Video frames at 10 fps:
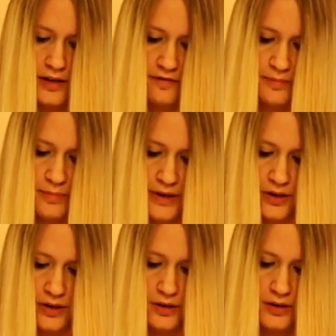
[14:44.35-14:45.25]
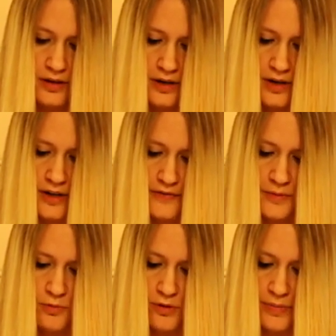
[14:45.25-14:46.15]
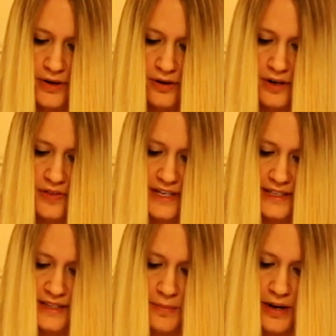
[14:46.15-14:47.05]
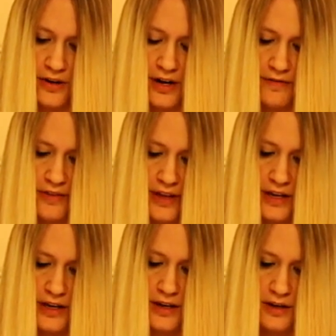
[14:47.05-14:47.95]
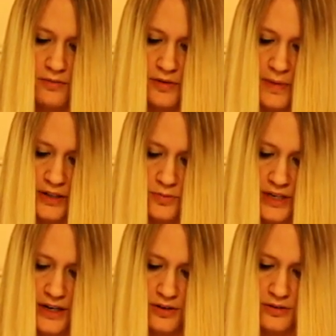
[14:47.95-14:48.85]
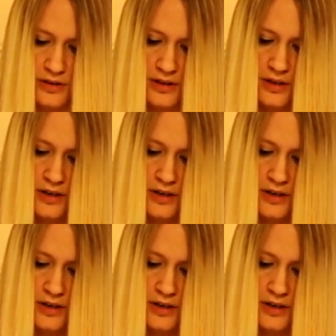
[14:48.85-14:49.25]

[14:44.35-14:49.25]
of butter. The more butter in these, the better, I feel like, with mashed potatoes.